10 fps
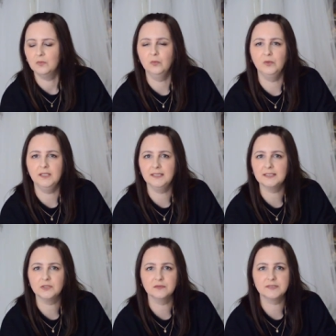Really
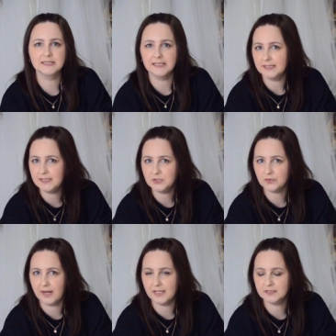sort of slinky
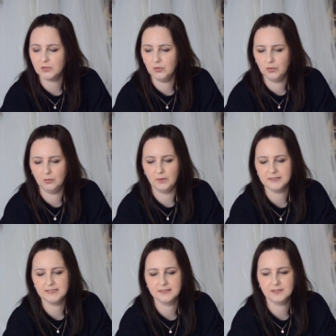dress, or
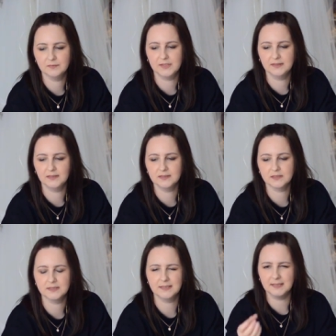wanting something that
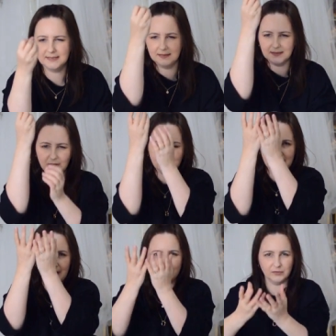just sits in those
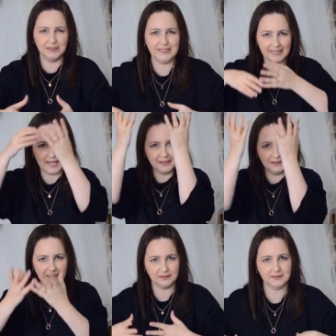kind of really
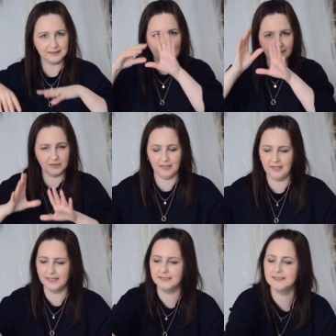elegant gather
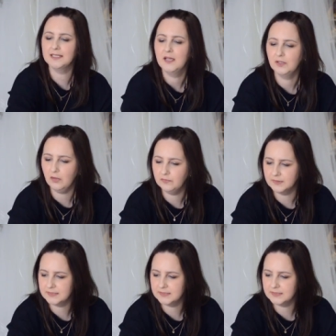lines, go for the